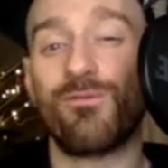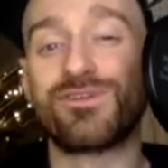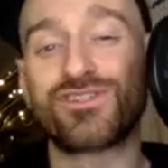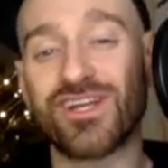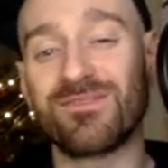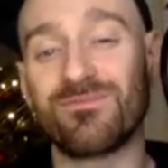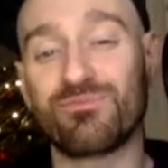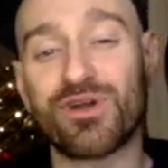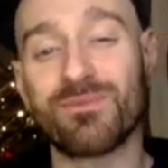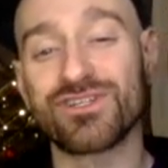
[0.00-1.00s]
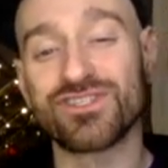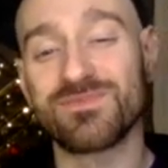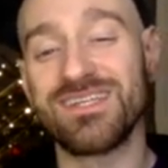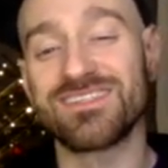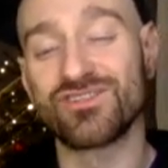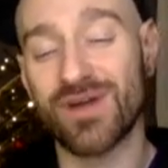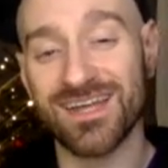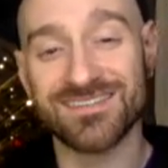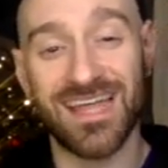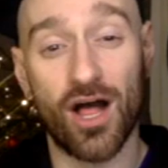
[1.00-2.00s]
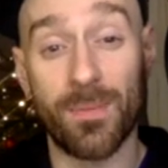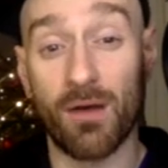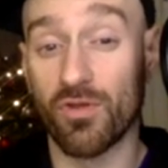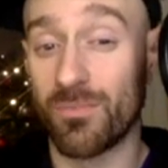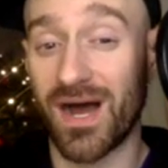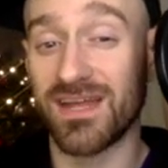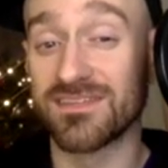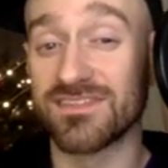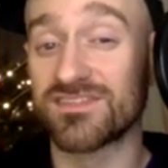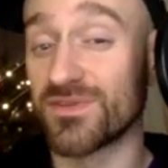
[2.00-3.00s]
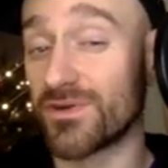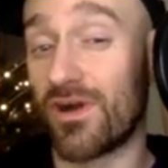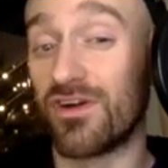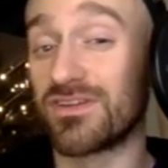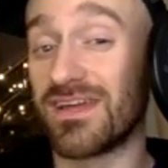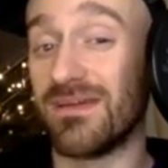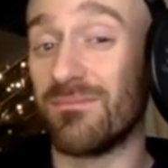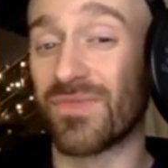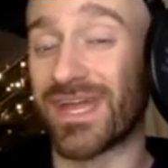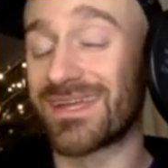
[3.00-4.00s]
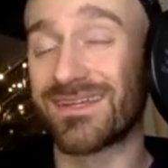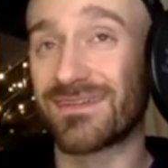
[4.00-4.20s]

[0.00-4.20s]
which pretty much just means it tries to help out with biases, so there aren't like